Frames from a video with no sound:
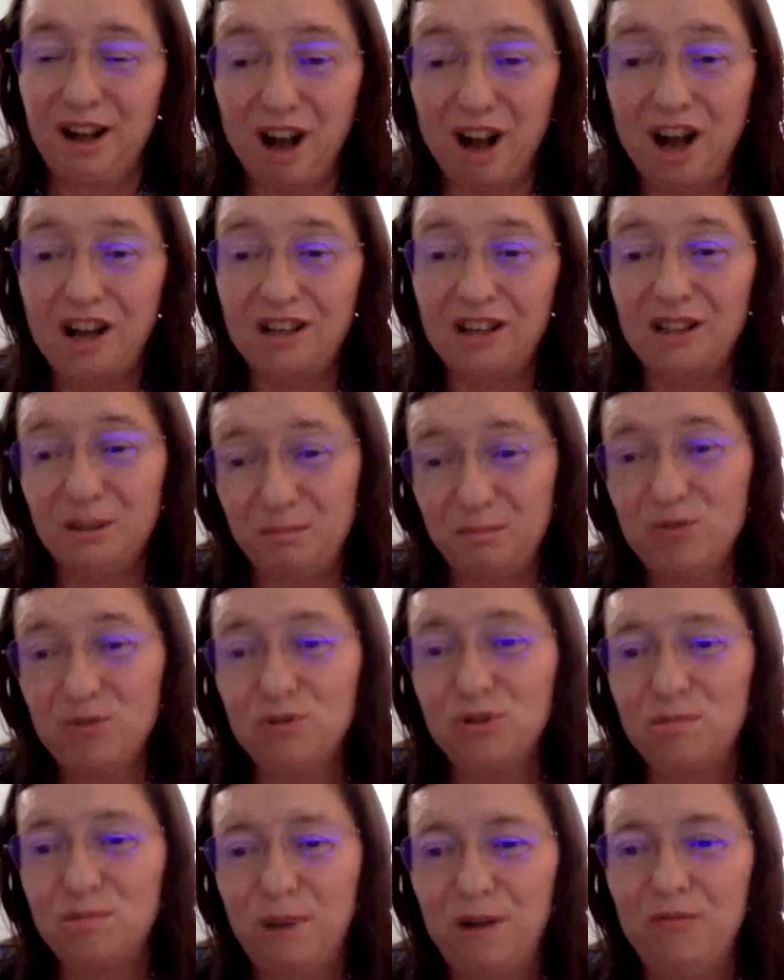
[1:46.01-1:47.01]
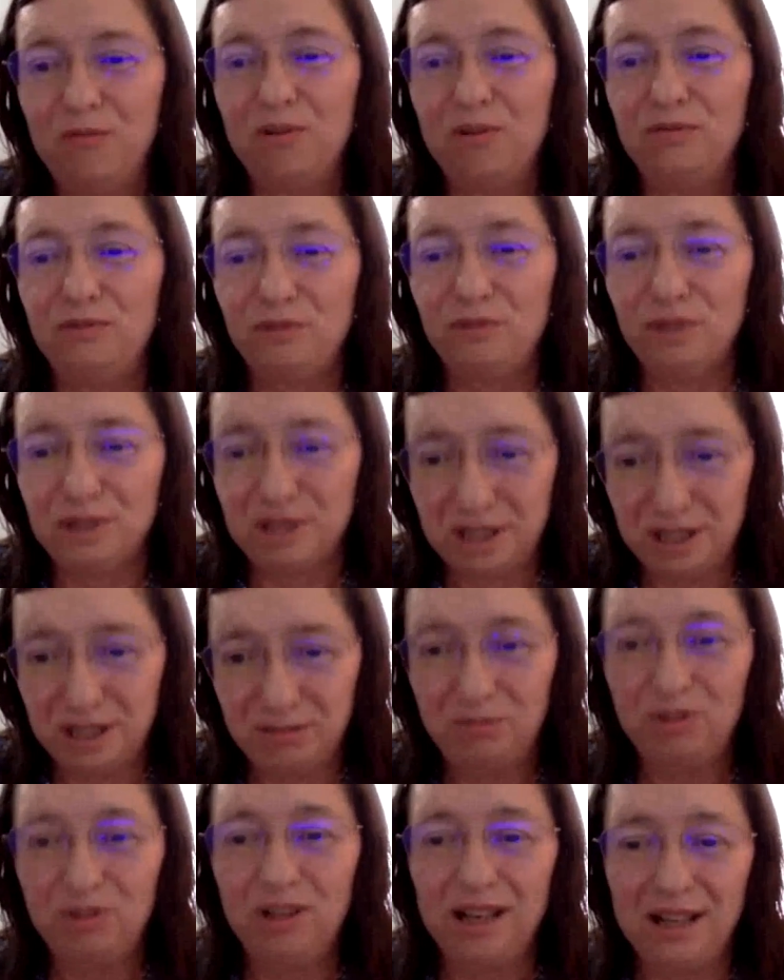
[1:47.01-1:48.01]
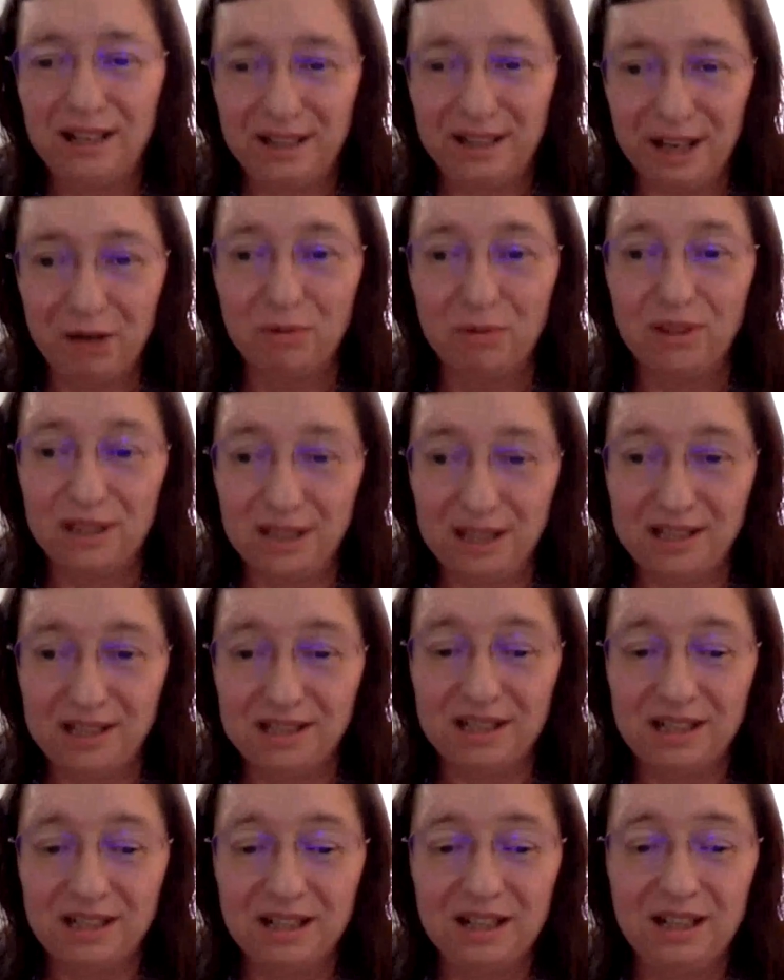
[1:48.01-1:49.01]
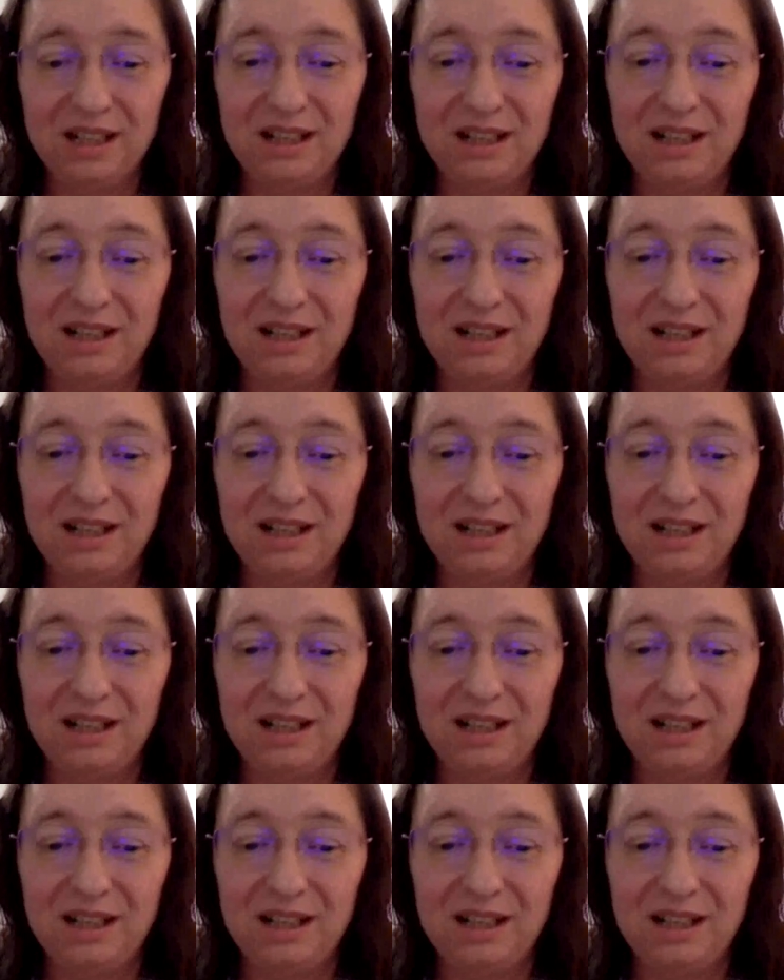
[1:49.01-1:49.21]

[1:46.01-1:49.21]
are the most powerful stimuli nowadays.